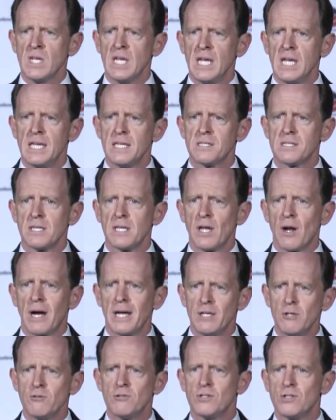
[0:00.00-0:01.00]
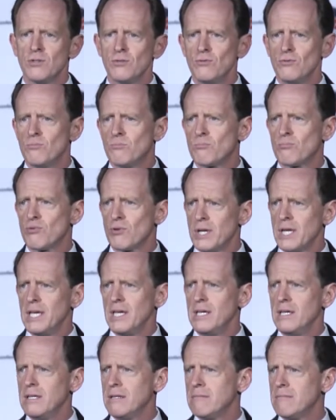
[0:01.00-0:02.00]
is, I used to
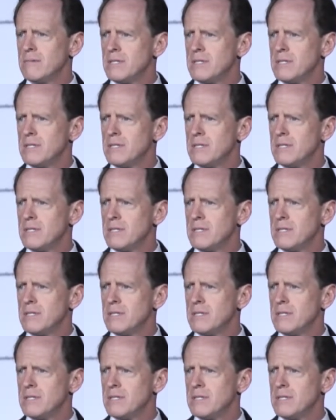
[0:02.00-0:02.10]
pretty